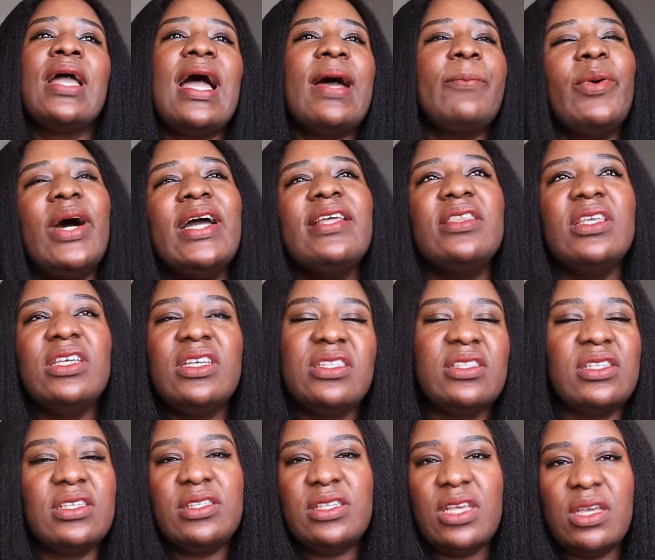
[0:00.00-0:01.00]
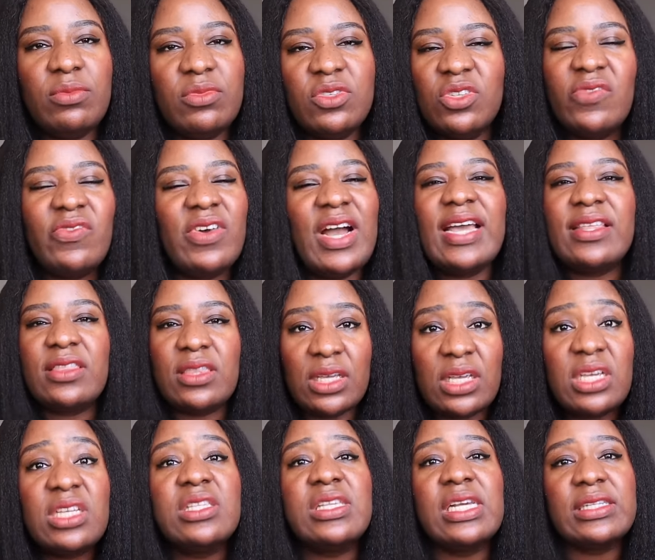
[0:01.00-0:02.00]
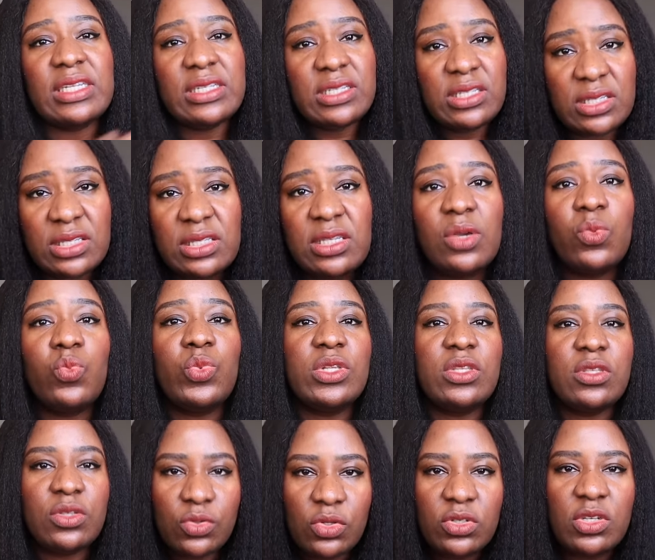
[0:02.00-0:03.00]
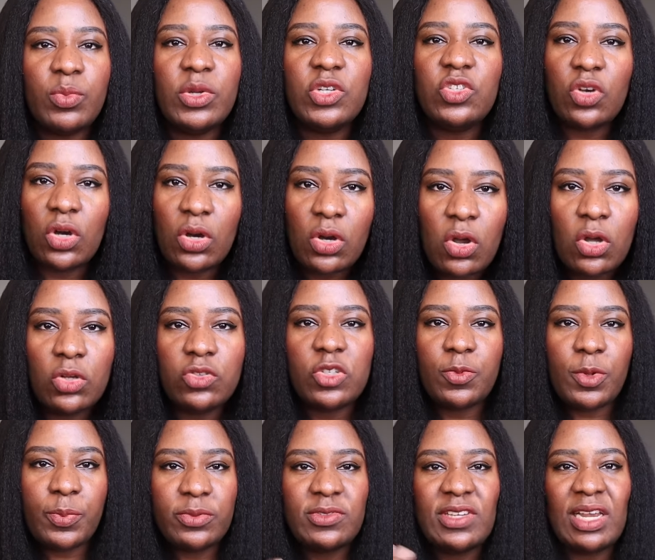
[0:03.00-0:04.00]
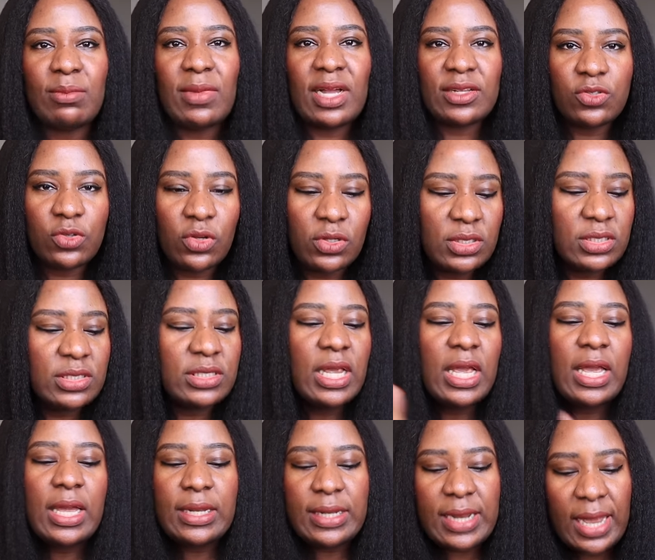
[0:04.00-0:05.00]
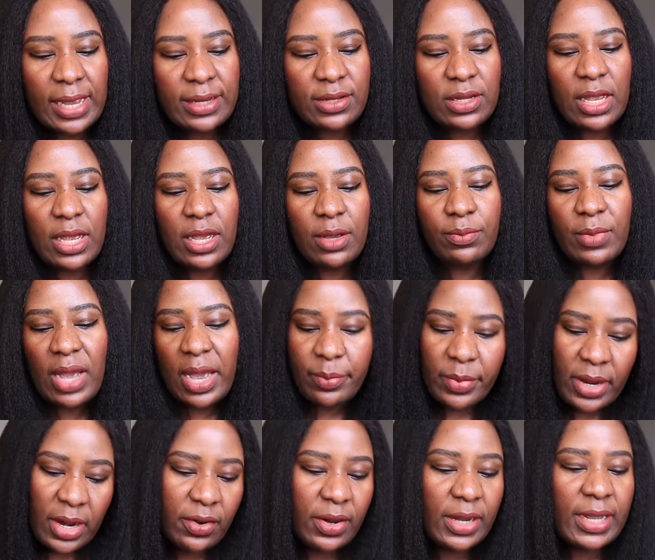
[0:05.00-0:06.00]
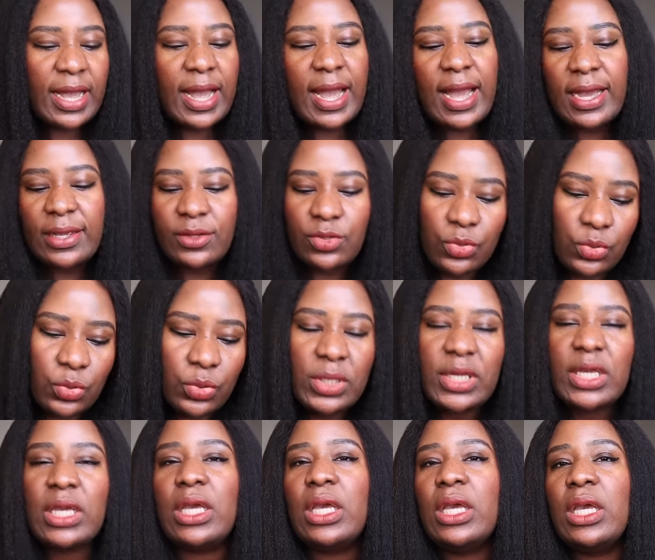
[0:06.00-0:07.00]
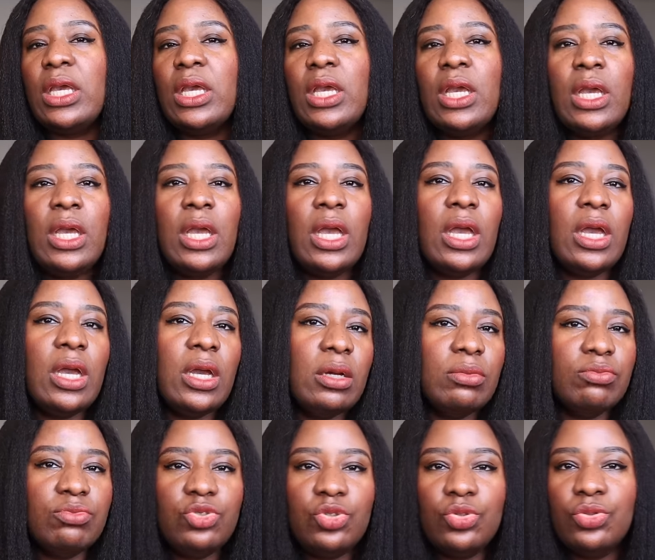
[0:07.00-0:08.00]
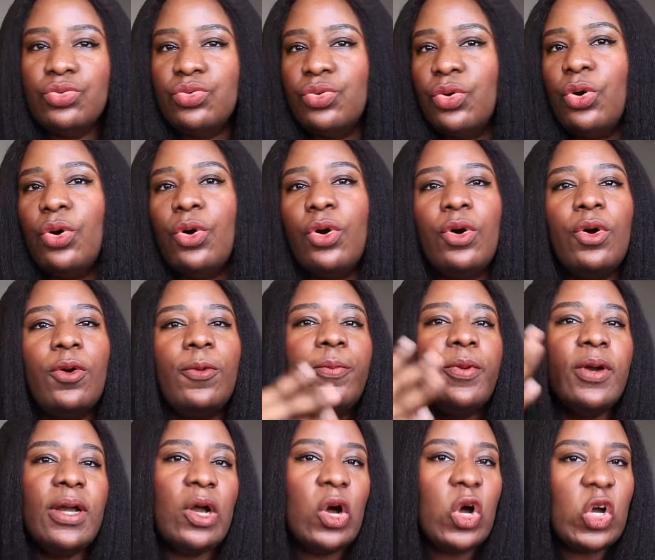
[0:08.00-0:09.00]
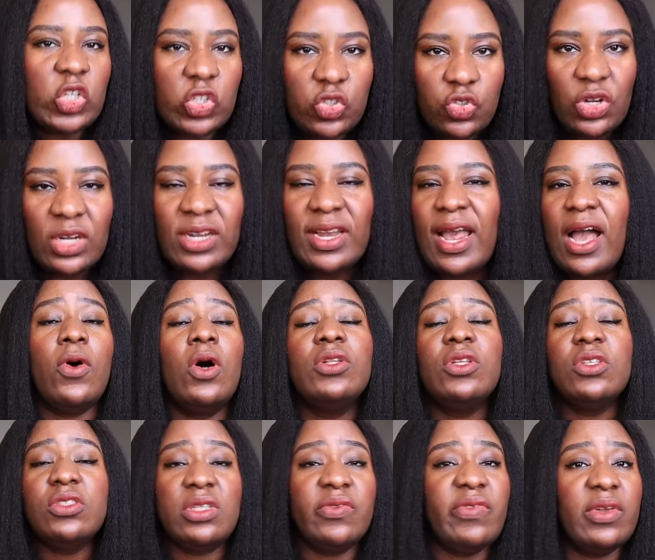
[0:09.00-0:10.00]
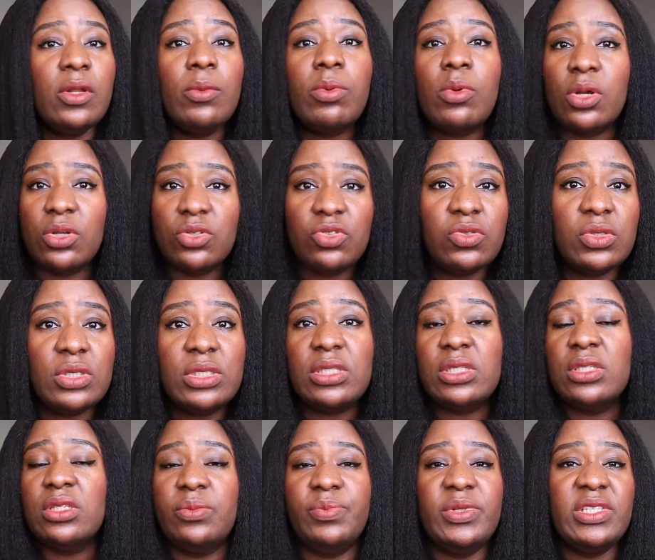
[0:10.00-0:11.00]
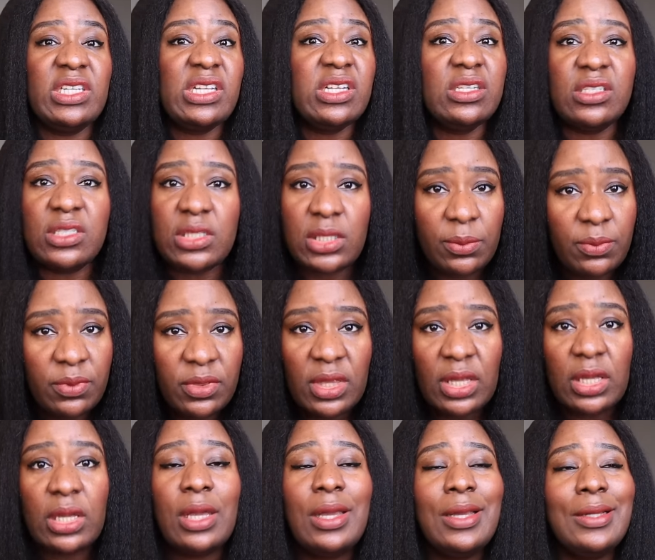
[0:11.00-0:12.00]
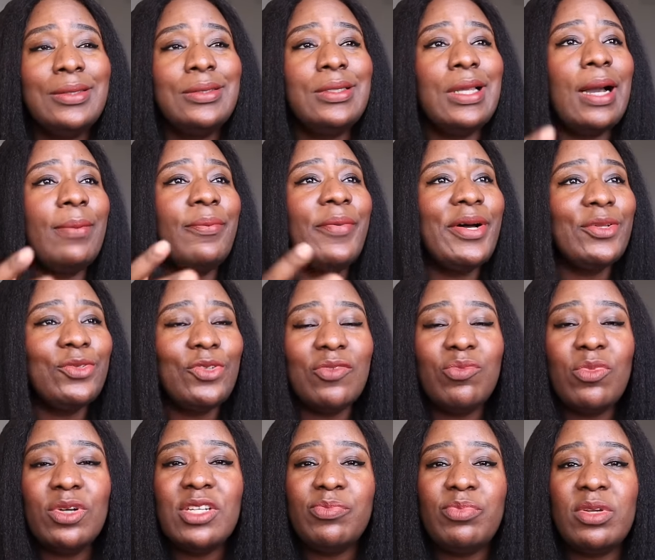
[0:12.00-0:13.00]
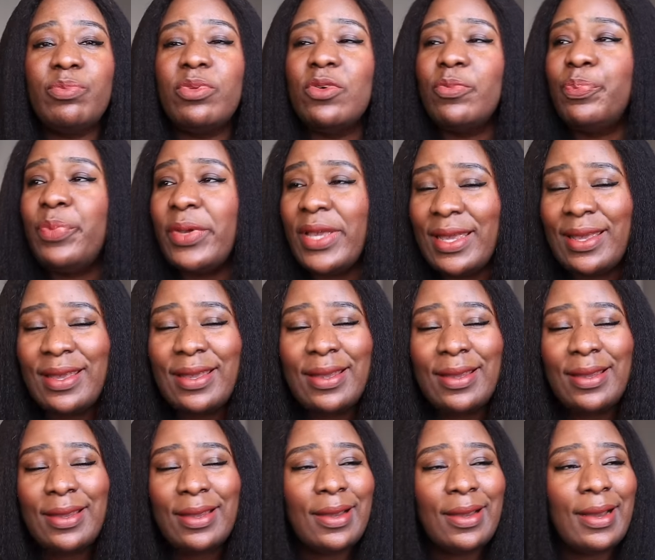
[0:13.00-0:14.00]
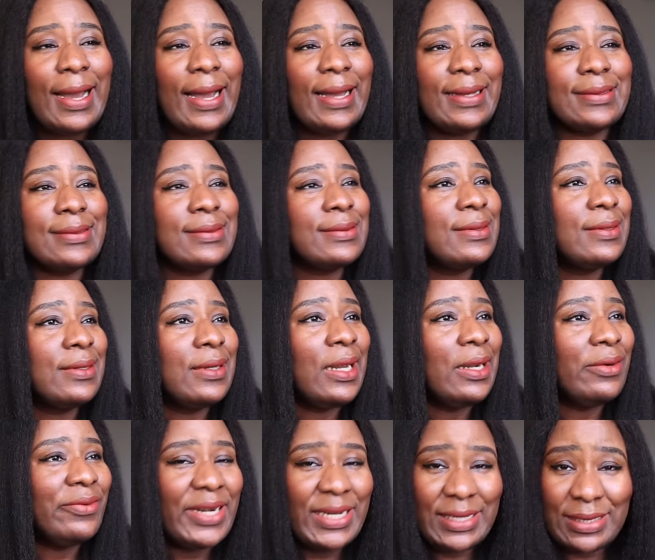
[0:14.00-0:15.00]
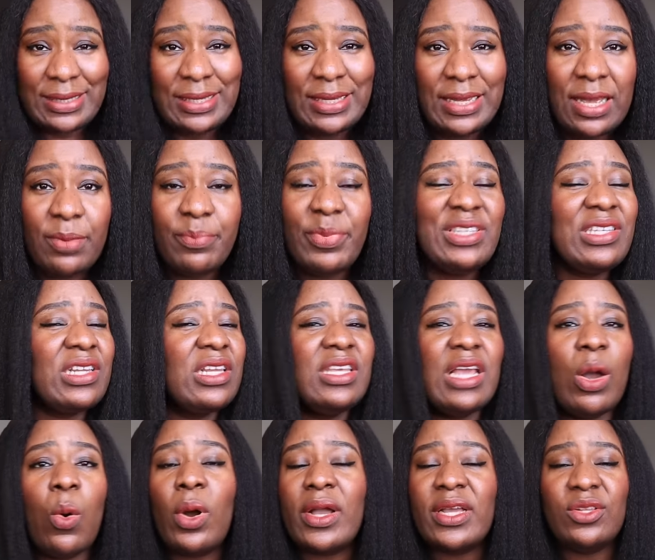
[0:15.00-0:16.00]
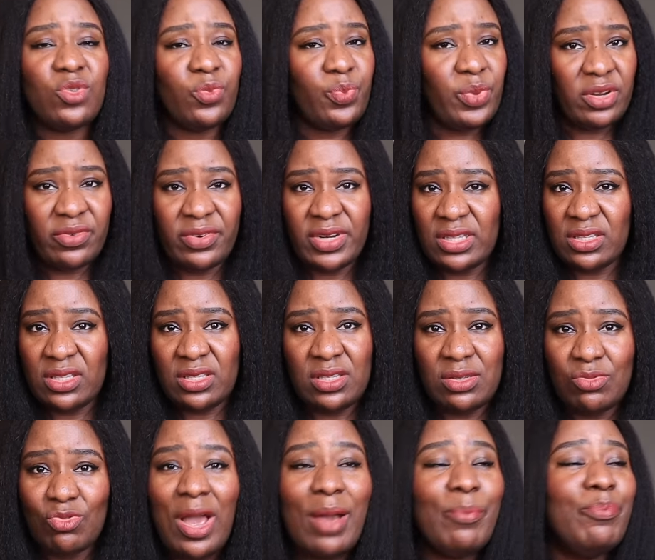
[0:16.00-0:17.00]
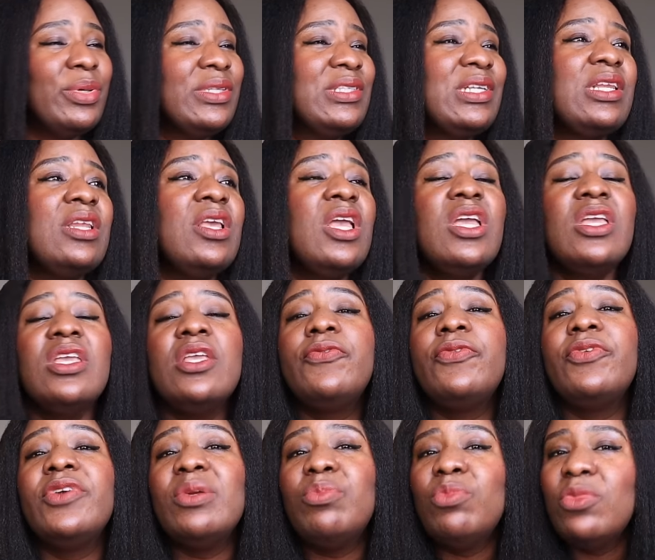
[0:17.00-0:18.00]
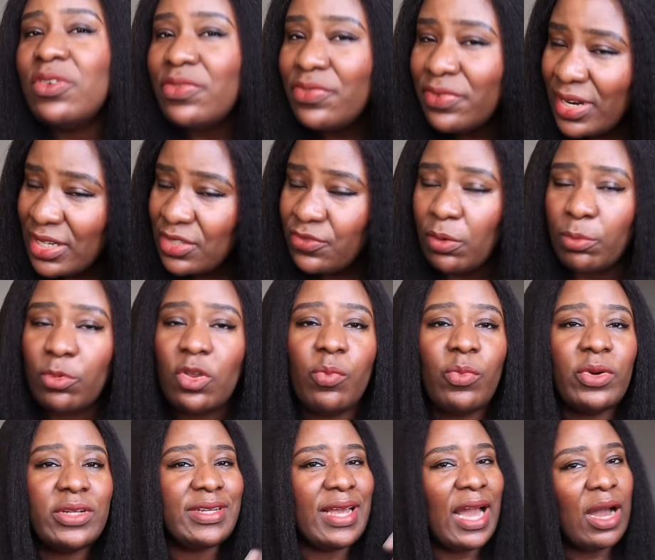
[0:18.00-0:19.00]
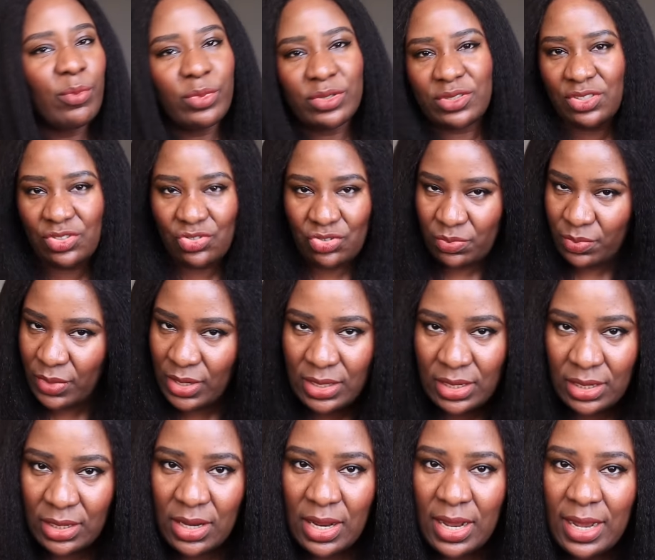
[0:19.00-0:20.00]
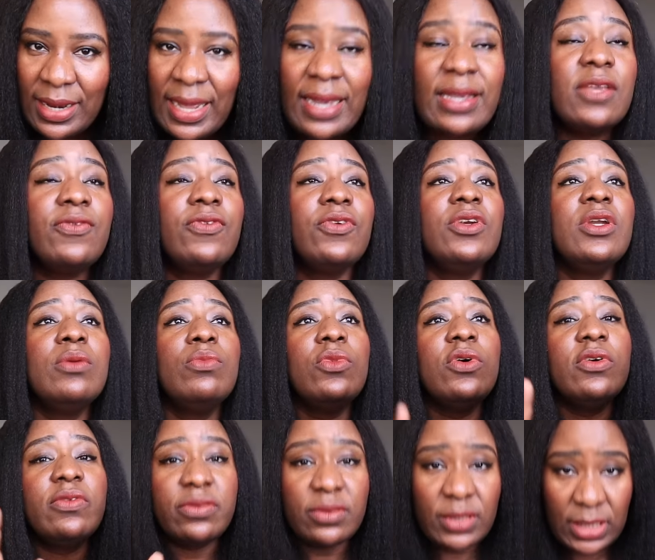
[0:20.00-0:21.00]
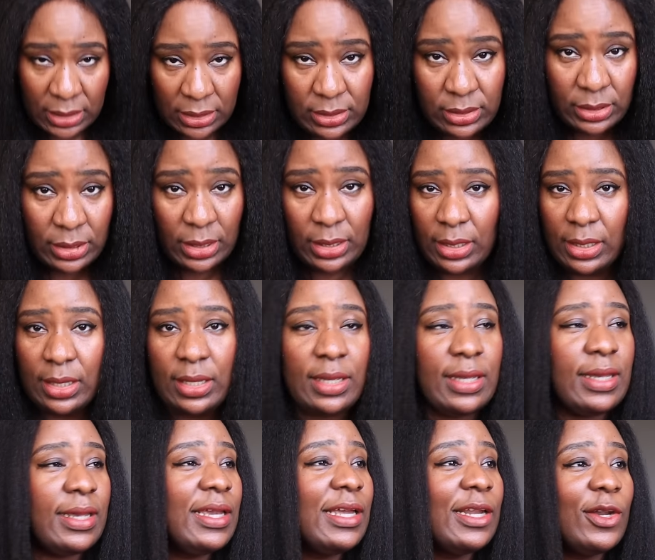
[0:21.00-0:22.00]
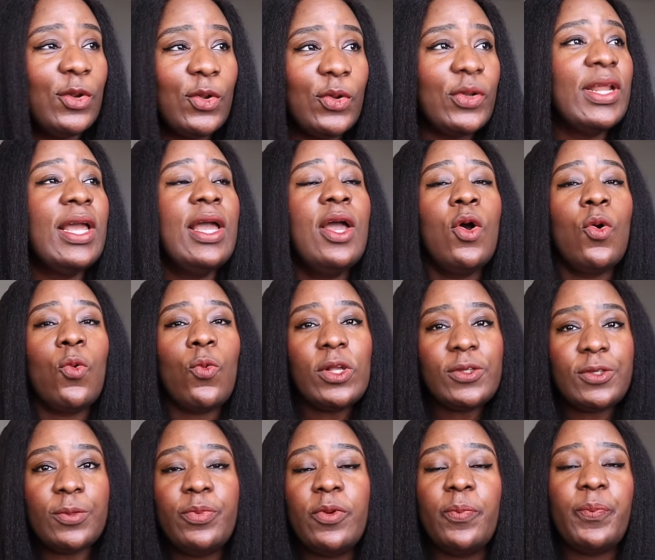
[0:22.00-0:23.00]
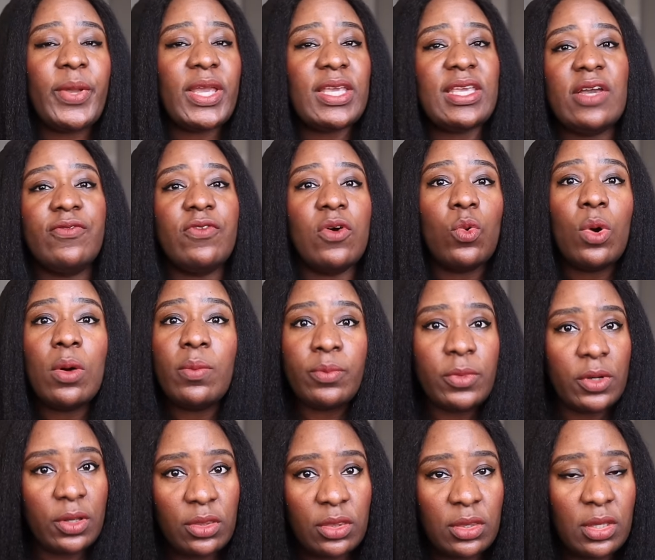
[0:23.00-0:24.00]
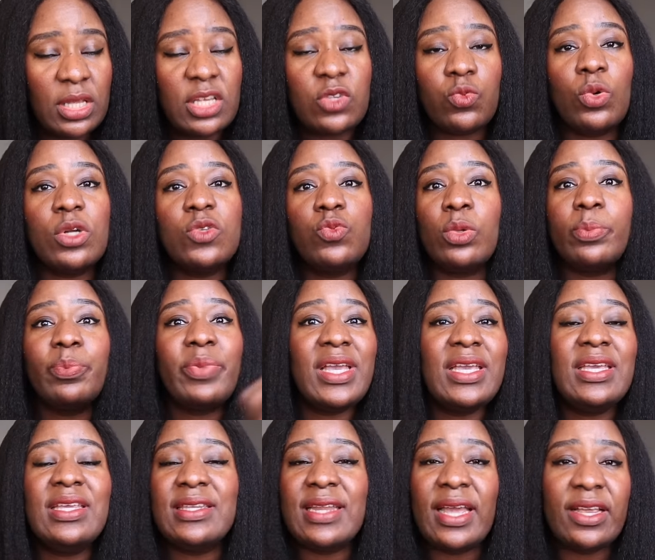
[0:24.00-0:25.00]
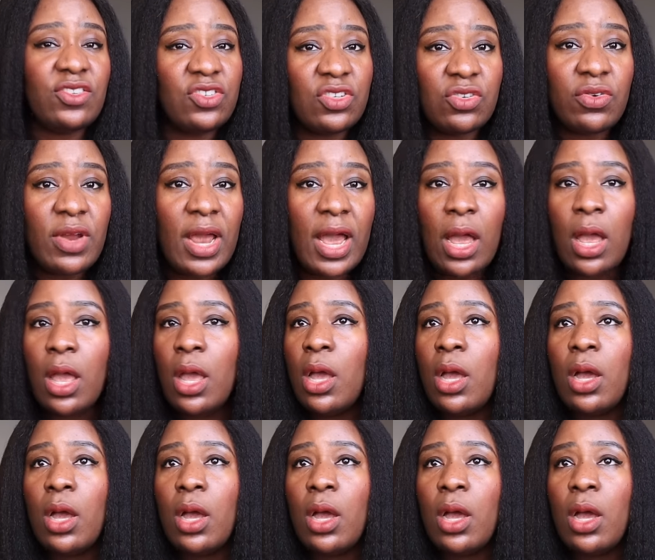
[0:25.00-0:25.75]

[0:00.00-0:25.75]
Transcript: But I think it's the same. It's not what I think. It's exactly the same with, you know, the major countries people jack back to, all this, America, UK, Europe, Australia, all those developed countries, is basically the same thing. The amount of money people pay as rent here. Basically, you're working to pay rent. You are basically, if you remove rent from your money, how much is remaining? Like if you remove rent alone, what people pay here for 1 month is what we pay in Nigeria